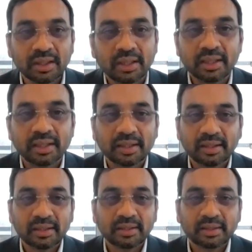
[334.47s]
and
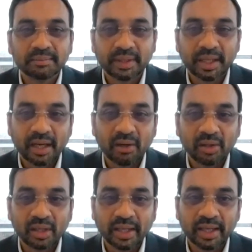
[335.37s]

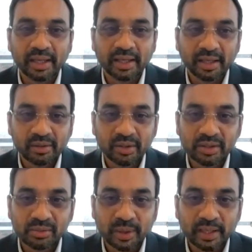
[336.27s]
all that I can tell you
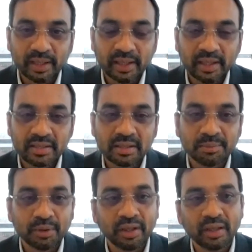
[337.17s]
is while the leaders
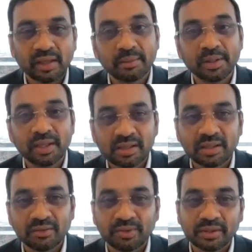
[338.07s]
are putting
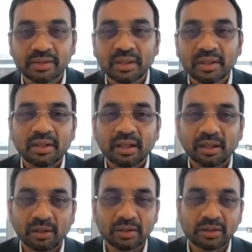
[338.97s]
tremendous efforts
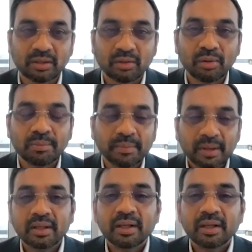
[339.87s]
across the globe,